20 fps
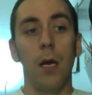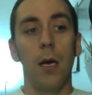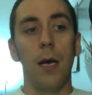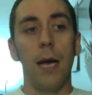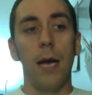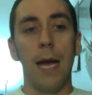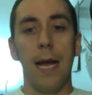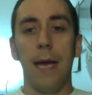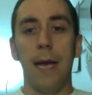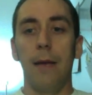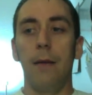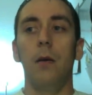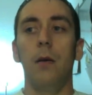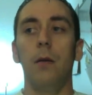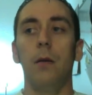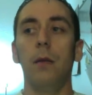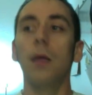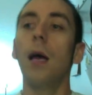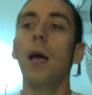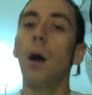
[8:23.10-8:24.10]
and
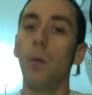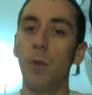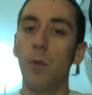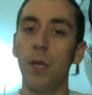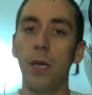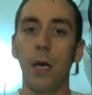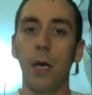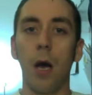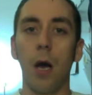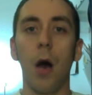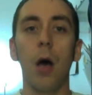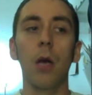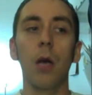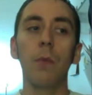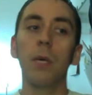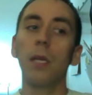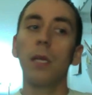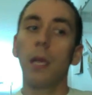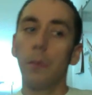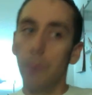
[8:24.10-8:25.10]
helping the
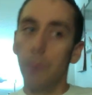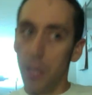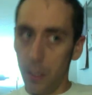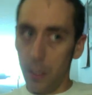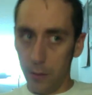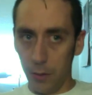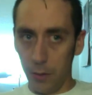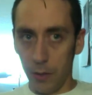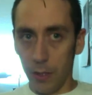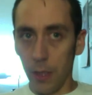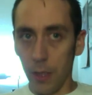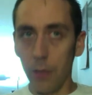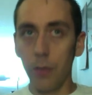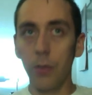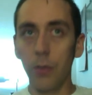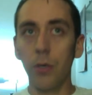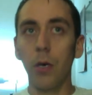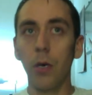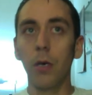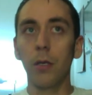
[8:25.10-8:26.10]
economy, like, because you're selling
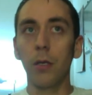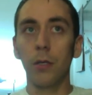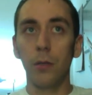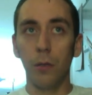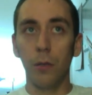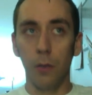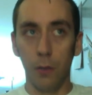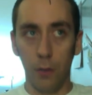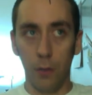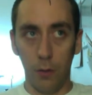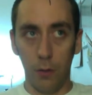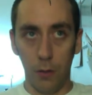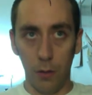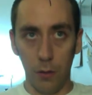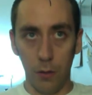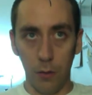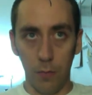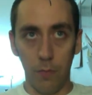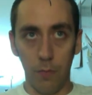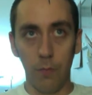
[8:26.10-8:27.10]
the drugs, you're
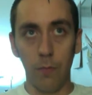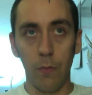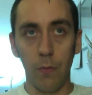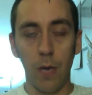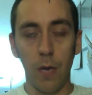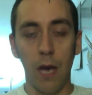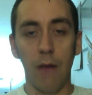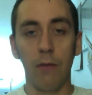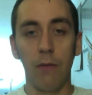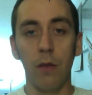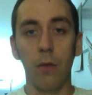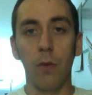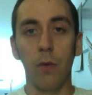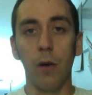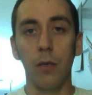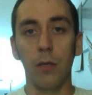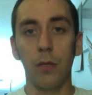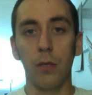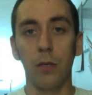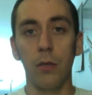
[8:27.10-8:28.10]
having the
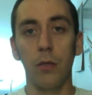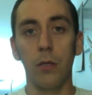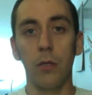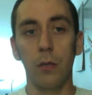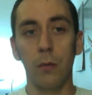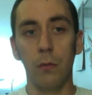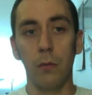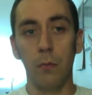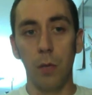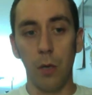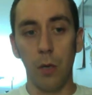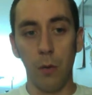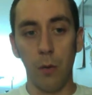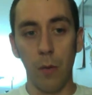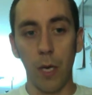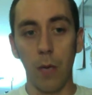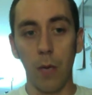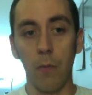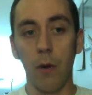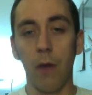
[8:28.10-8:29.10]
prostitution,
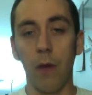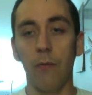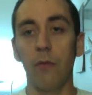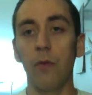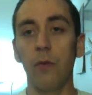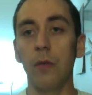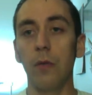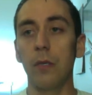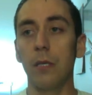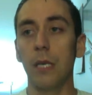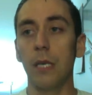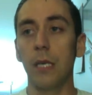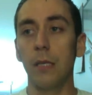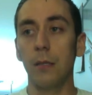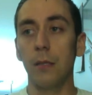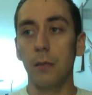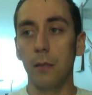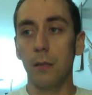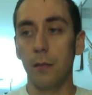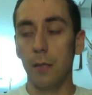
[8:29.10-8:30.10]
make a profit for the
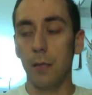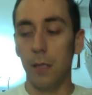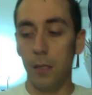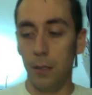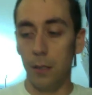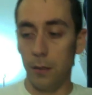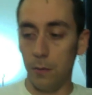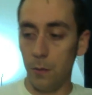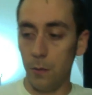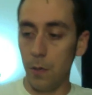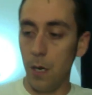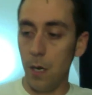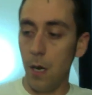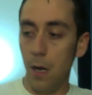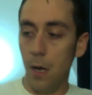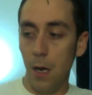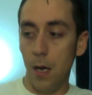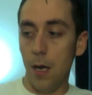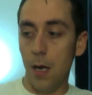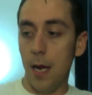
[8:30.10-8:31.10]
states and the cities,
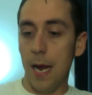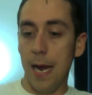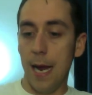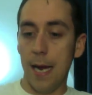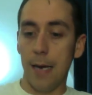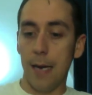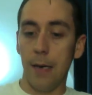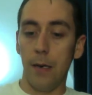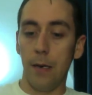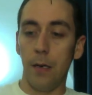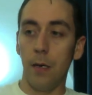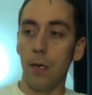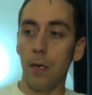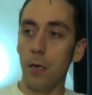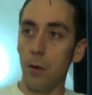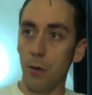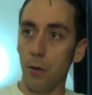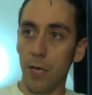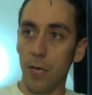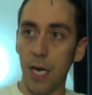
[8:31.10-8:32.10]
and
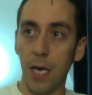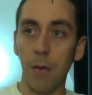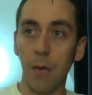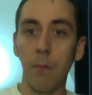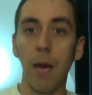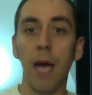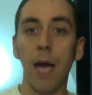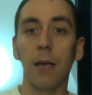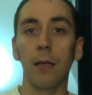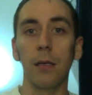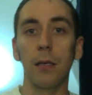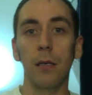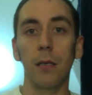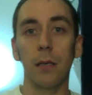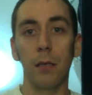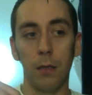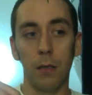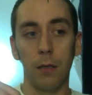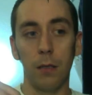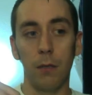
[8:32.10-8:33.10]
you're taking back
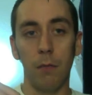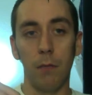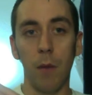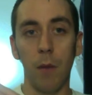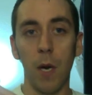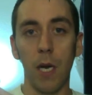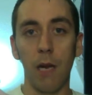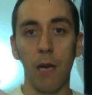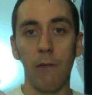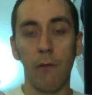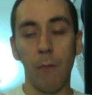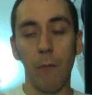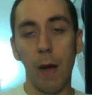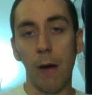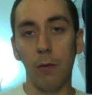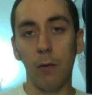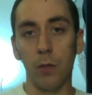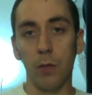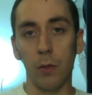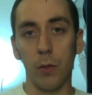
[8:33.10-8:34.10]
the money from
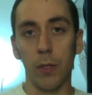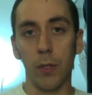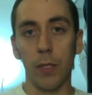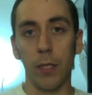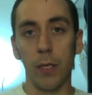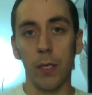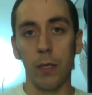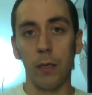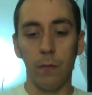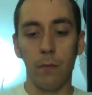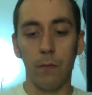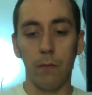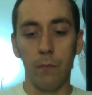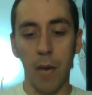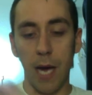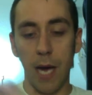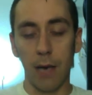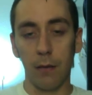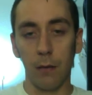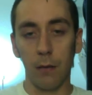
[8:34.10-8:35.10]
outsourcing
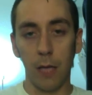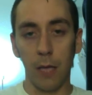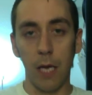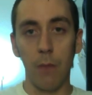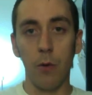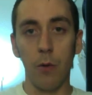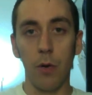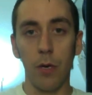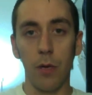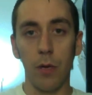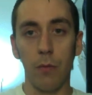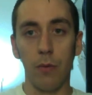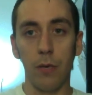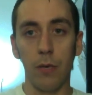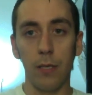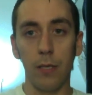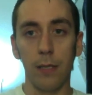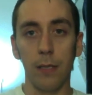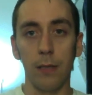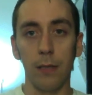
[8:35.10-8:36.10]
back labor into the
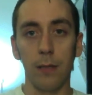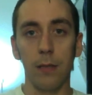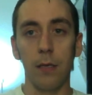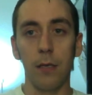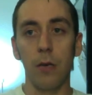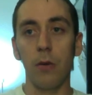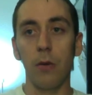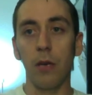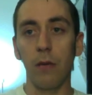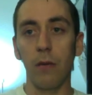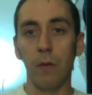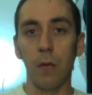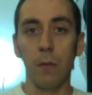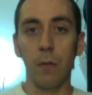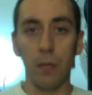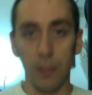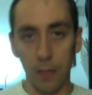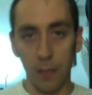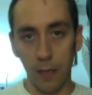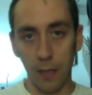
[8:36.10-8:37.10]
prisons, and you're giving
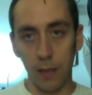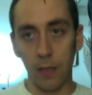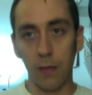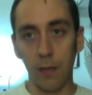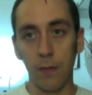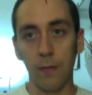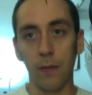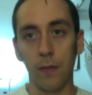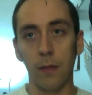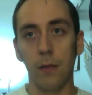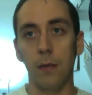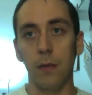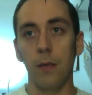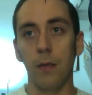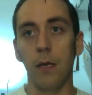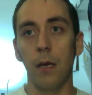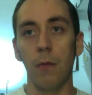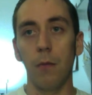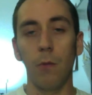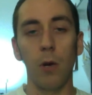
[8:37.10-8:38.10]
them incentives
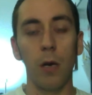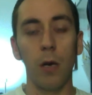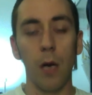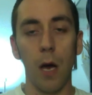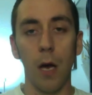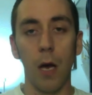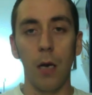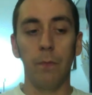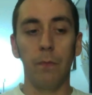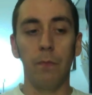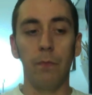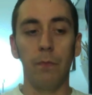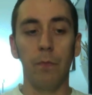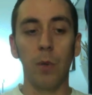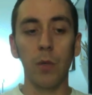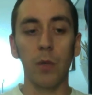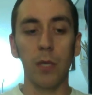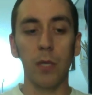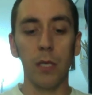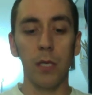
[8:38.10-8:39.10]
and whatnot.
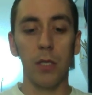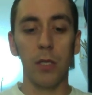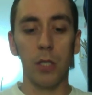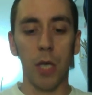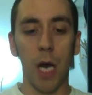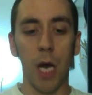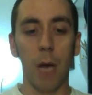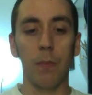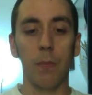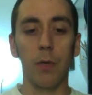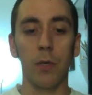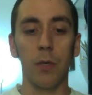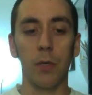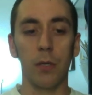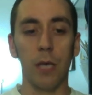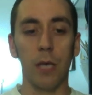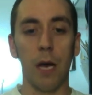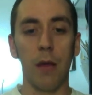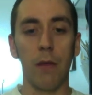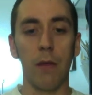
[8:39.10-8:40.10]
Both of these
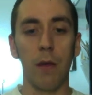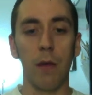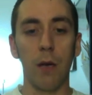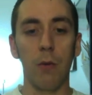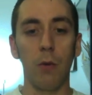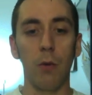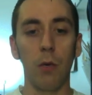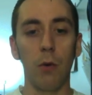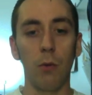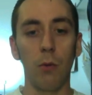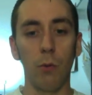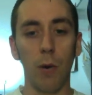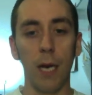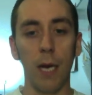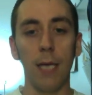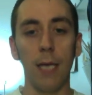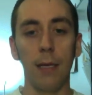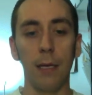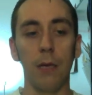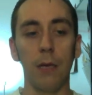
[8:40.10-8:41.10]
chapters, I think, would
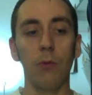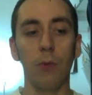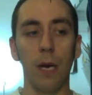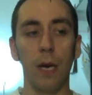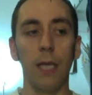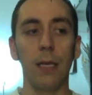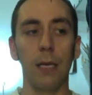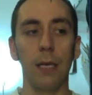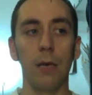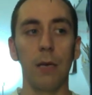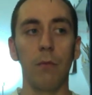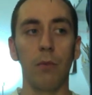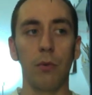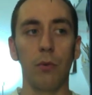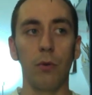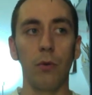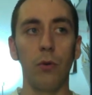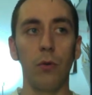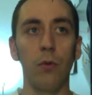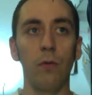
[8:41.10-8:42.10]
greatly
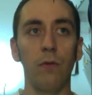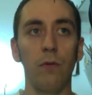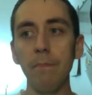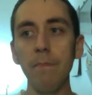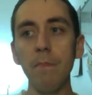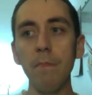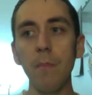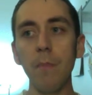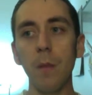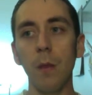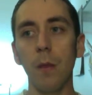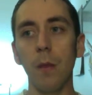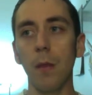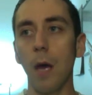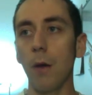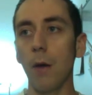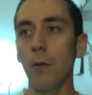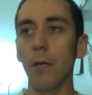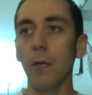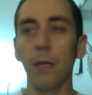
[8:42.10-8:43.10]
improve
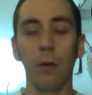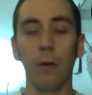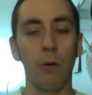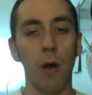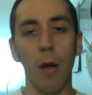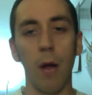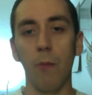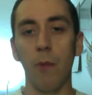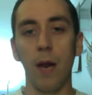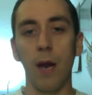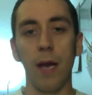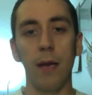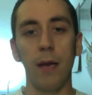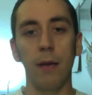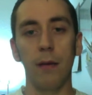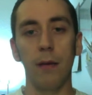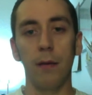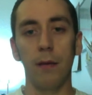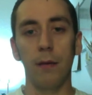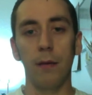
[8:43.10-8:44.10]
not only the crime rate,
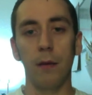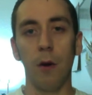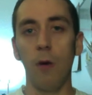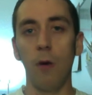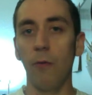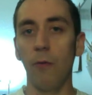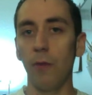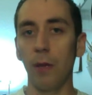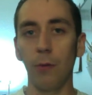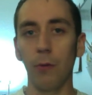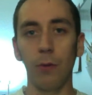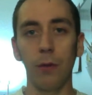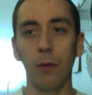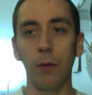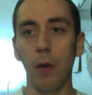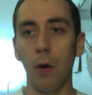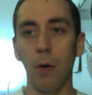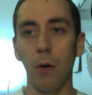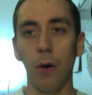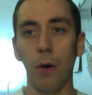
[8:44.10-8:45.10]
hopefully would
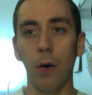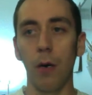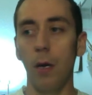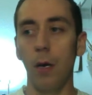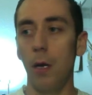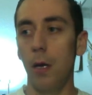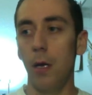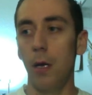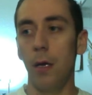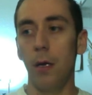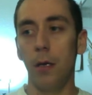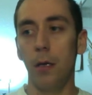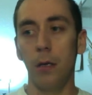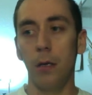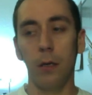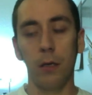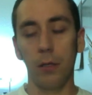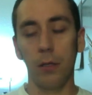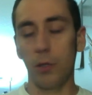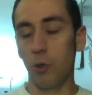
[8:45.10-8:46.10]
lower
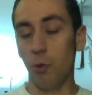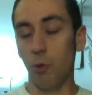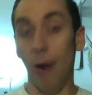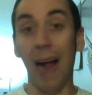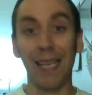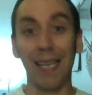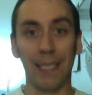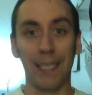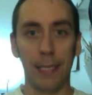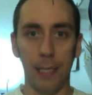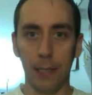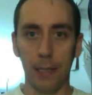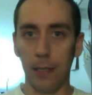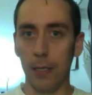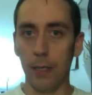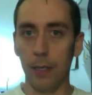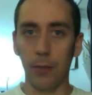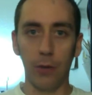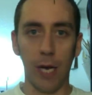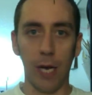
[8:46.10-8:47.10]

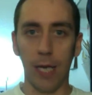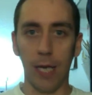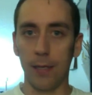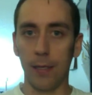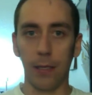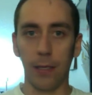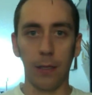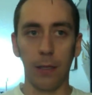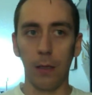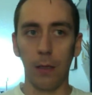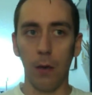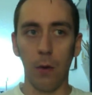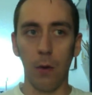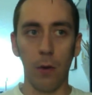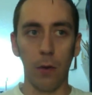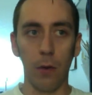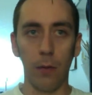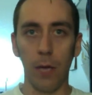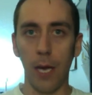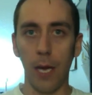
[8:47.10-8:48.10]
drastically
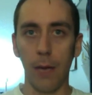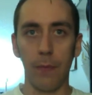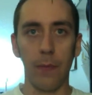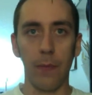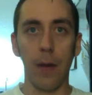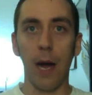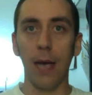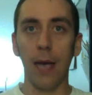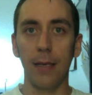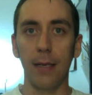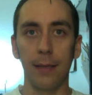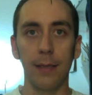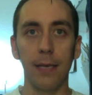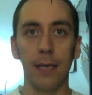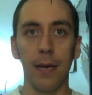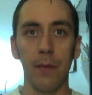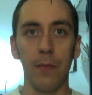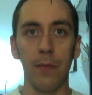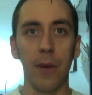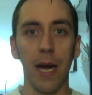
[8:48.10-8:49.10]
lower, like I'd
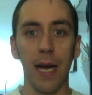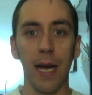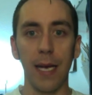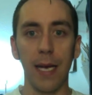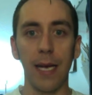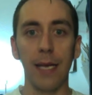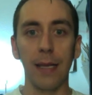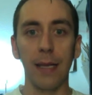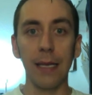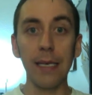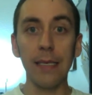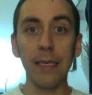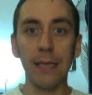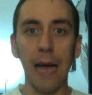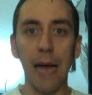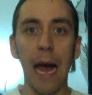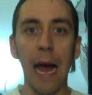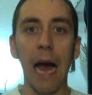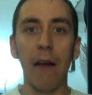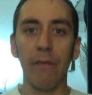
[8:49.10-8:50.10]
say by at least
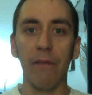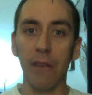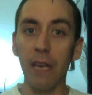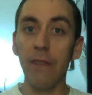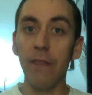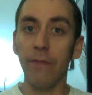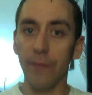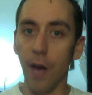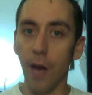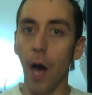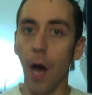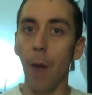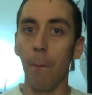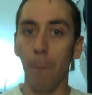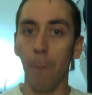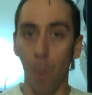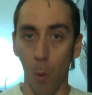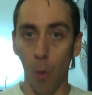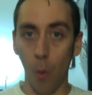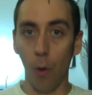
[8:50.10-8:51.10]
half, if not
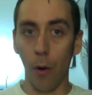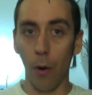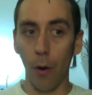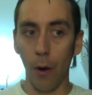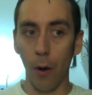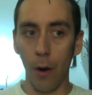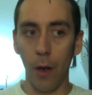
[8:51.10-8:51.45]
more.